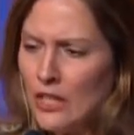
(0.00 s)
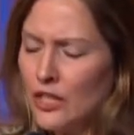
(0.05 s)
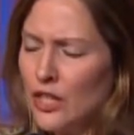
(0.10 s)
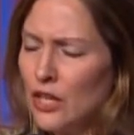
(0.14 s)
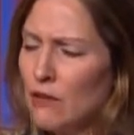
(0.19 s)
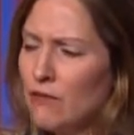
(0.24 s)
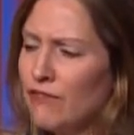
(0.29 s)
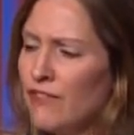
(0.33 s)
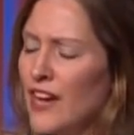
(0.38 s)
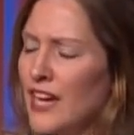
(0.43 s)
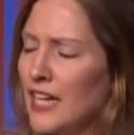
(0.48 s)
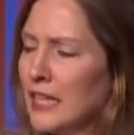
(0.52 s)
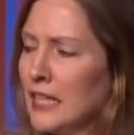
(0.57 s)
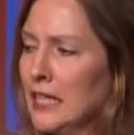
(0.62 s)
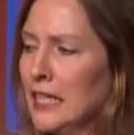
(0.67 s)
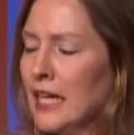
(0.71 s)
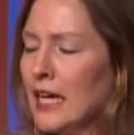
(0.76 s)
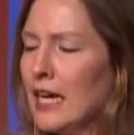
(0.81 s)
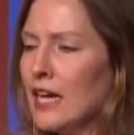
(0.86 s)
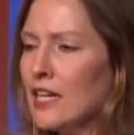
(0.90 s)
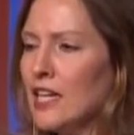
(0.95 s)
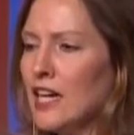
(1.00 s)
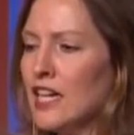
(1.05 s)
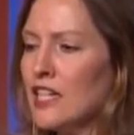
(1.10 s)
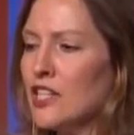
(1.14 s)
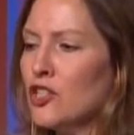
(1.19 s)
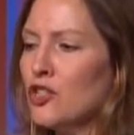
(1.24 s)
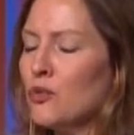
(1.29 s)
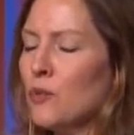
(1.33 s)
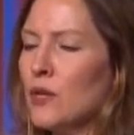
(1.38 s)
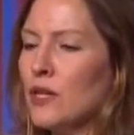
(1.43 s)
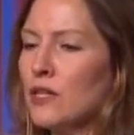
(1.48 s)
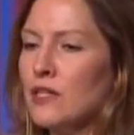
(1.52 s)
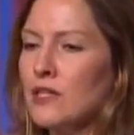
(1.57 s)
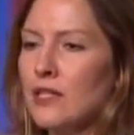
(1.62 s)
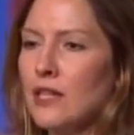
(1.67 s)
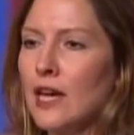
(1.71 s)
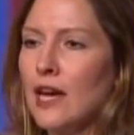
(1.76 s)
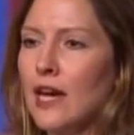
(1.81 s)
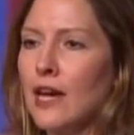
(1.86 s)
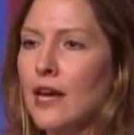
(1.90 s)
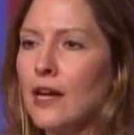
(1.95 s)
Finally, I just want to
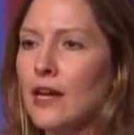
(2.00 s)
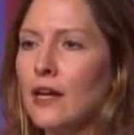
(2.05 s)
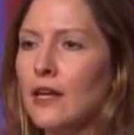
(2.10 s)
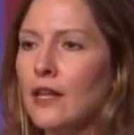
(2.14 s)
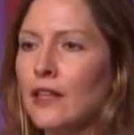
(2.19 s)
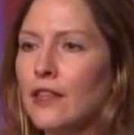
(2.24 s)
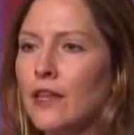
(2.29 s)
say